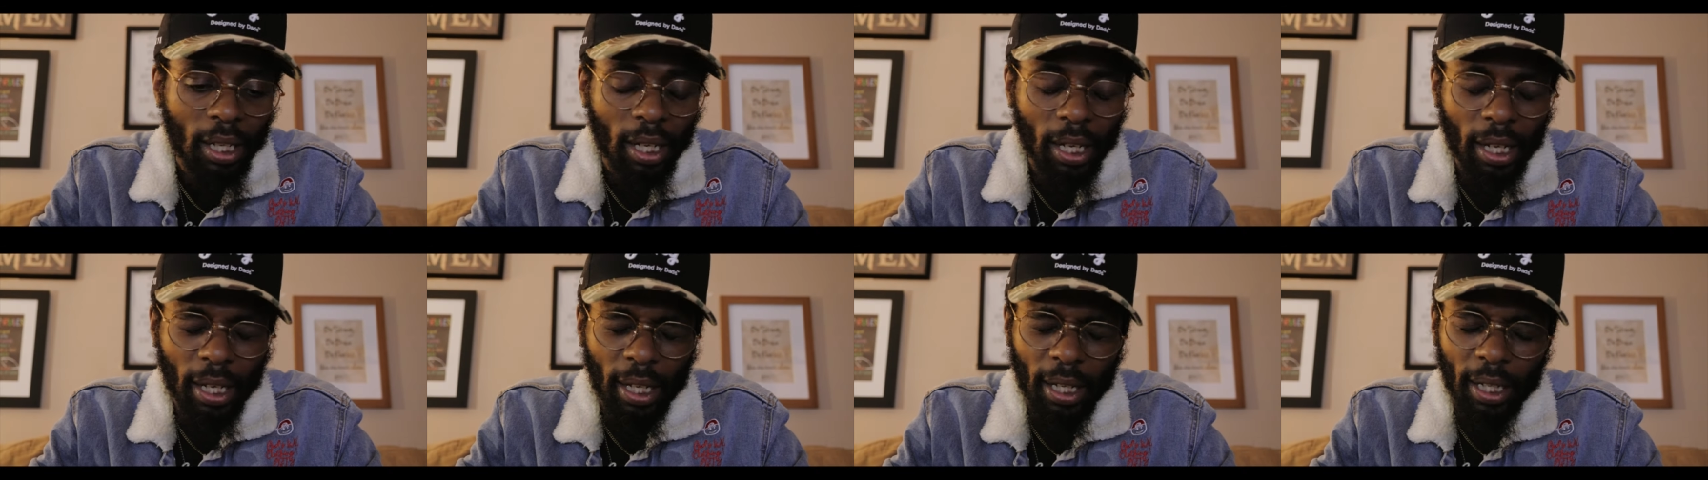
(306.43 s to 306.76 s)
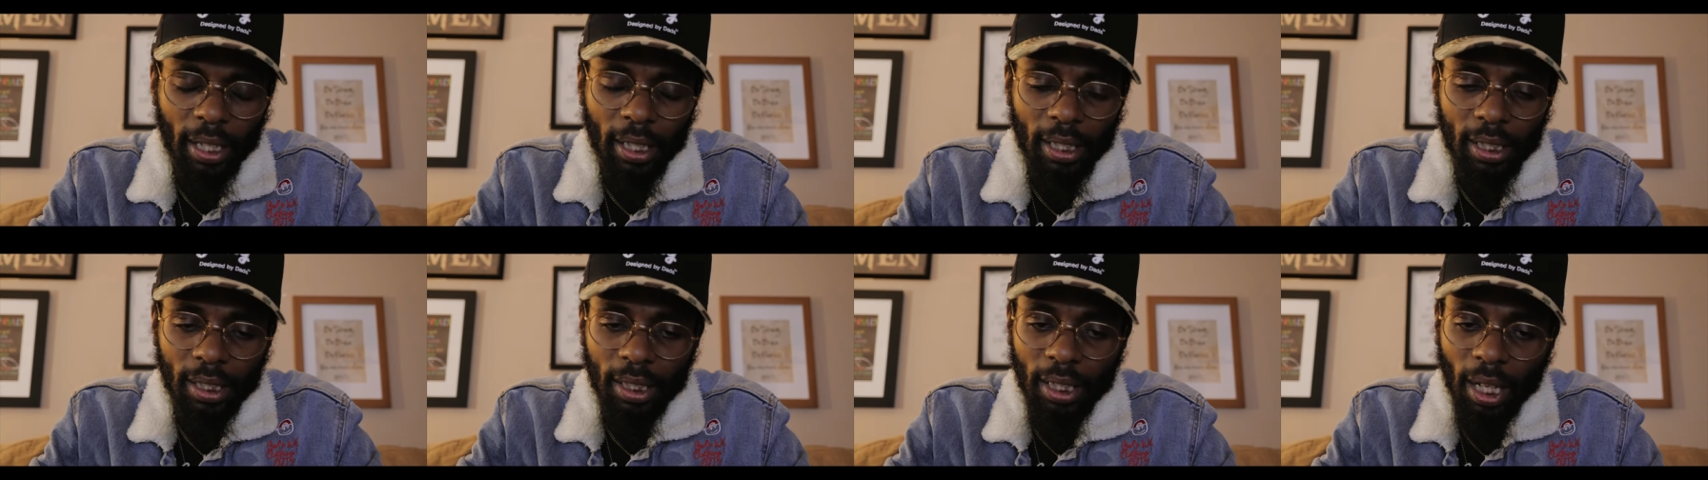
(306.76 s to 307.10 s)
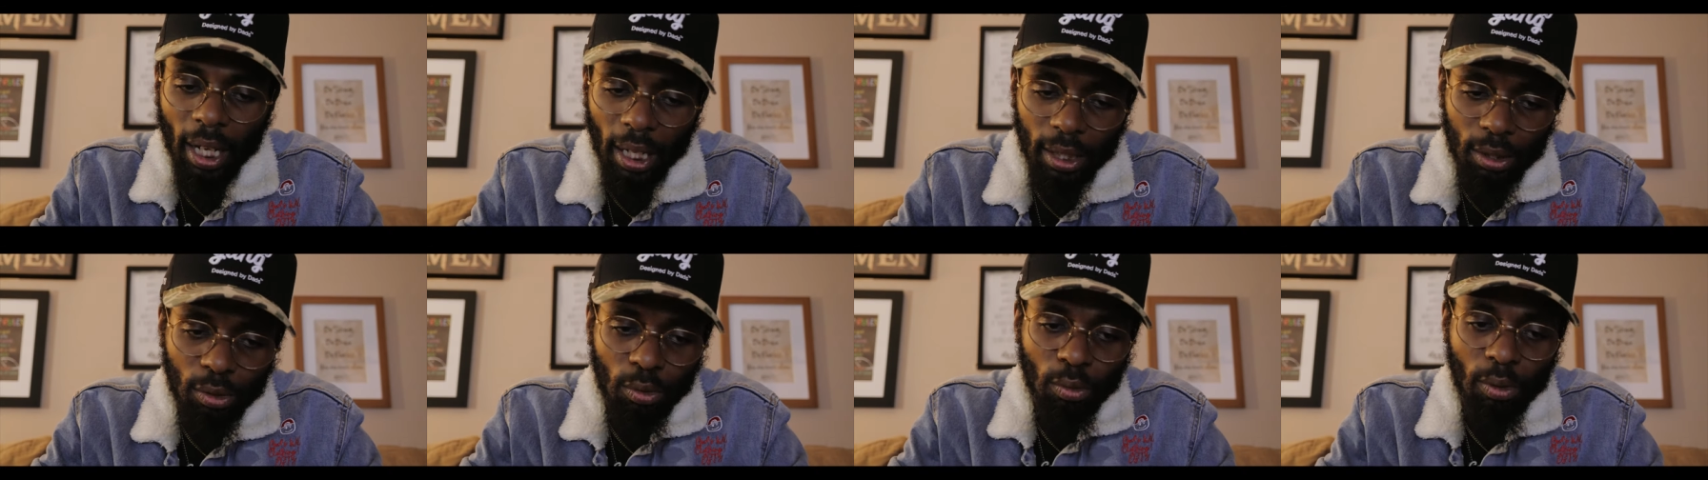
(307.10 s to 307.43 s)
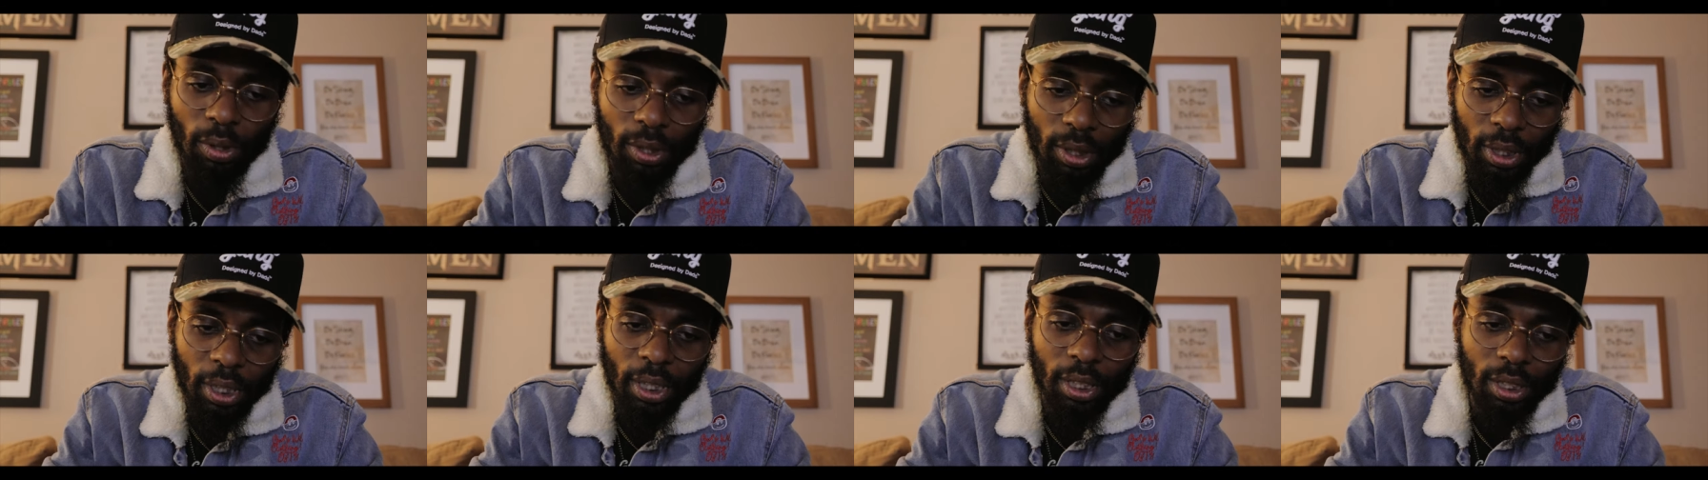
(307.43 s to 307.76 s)
and not
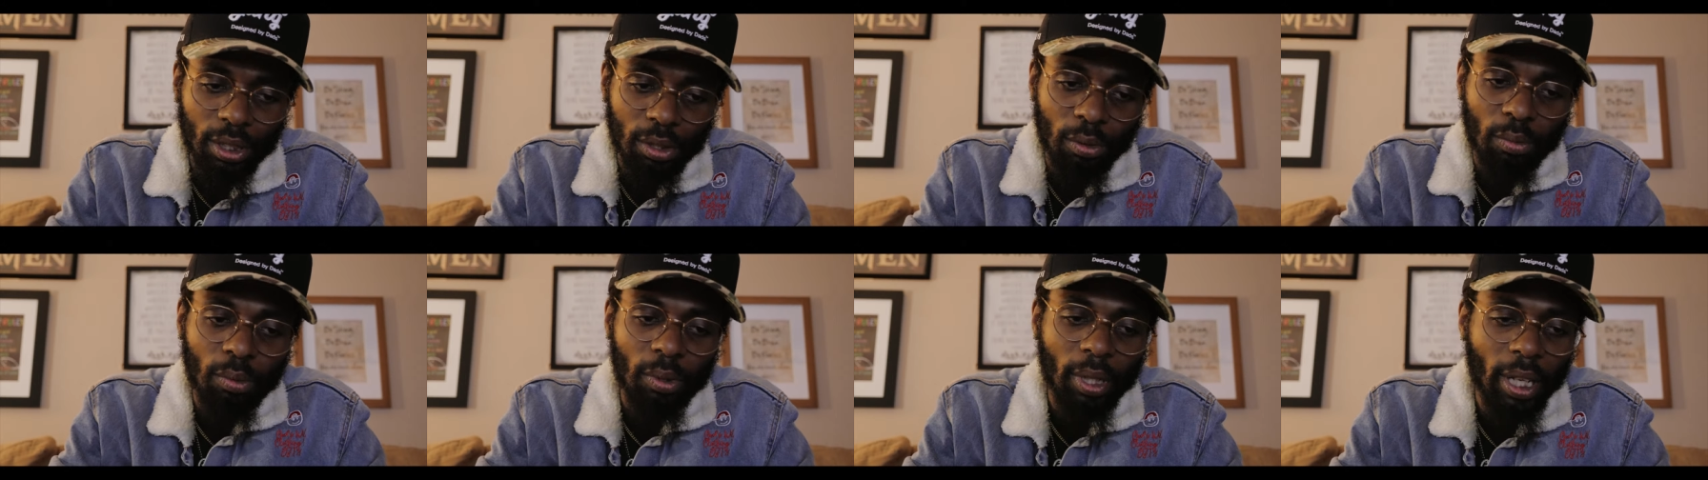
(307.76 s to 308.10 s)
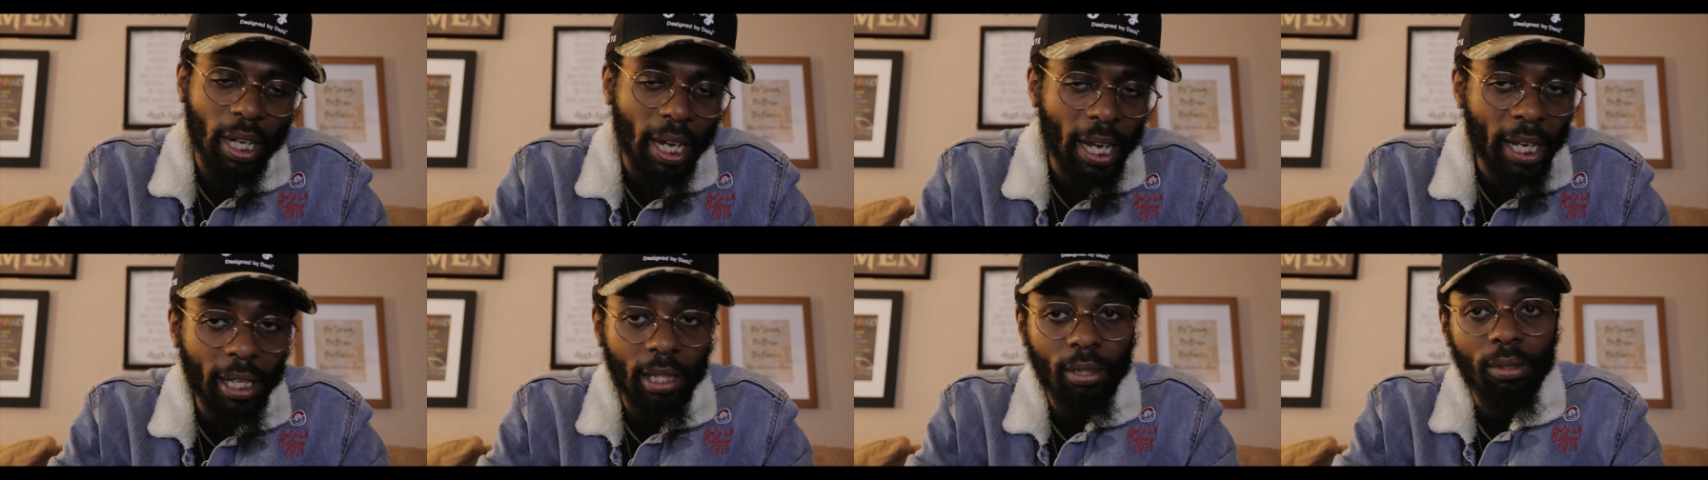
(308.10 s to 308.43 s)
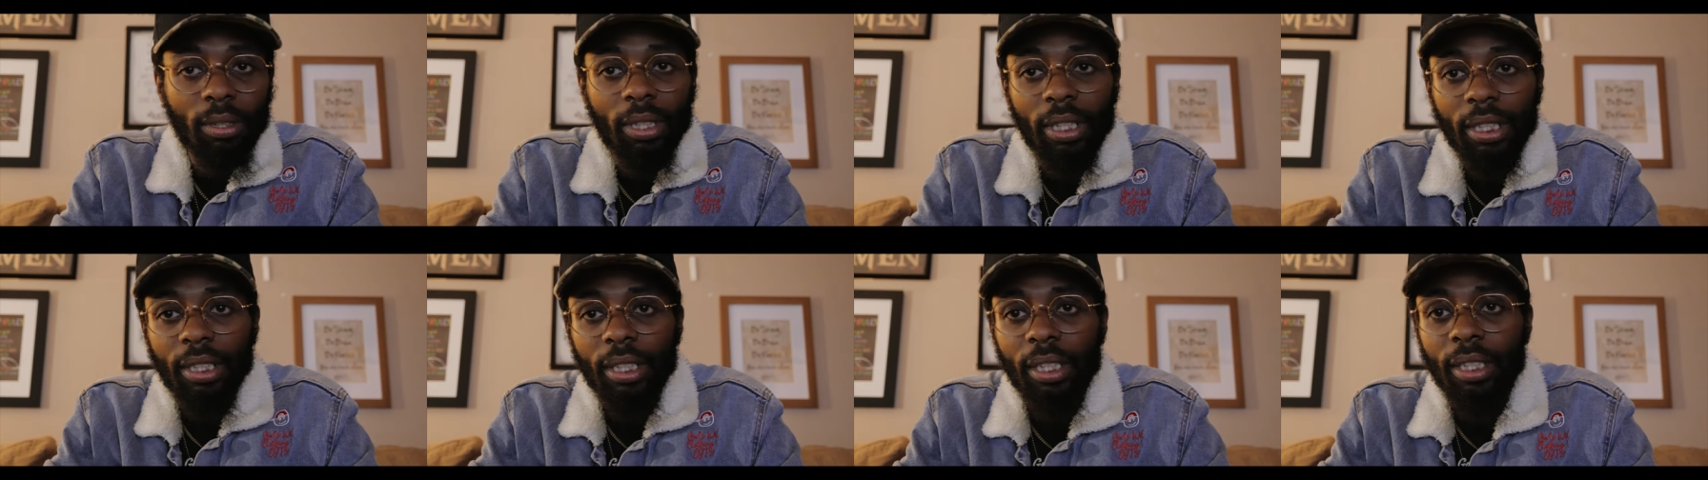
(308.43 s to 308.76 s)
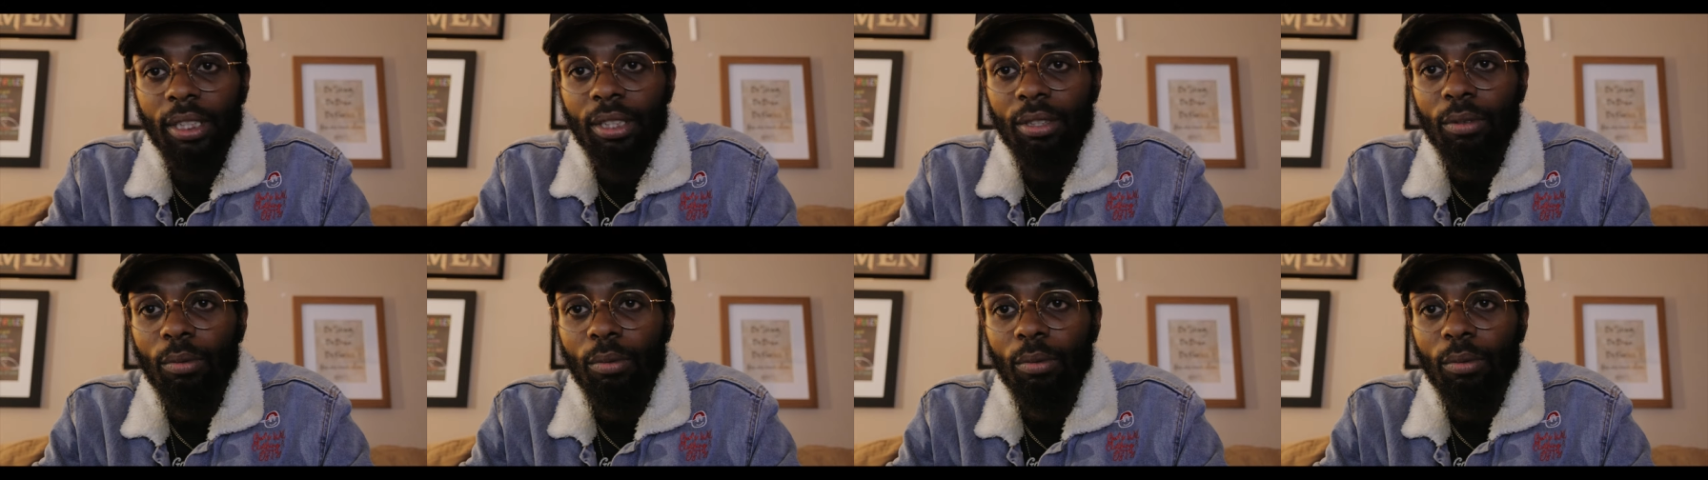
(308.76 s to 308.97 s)
doing things, handling things